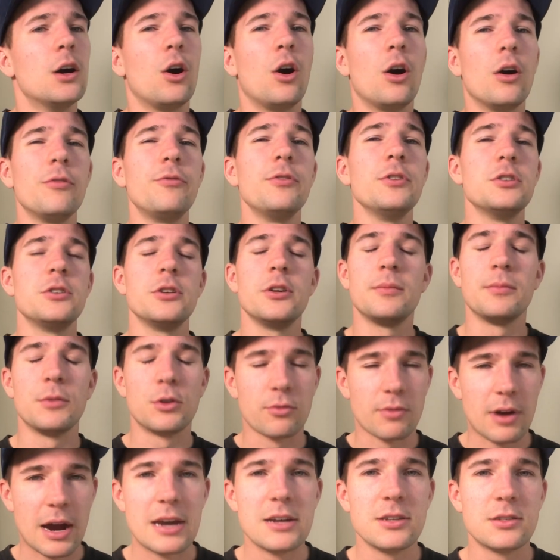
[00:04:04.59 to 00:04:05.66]
often termed
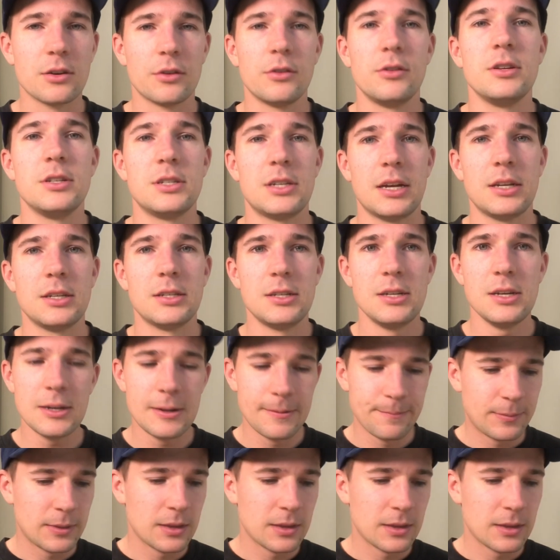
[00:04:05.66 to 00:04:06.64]
gray zone intensity,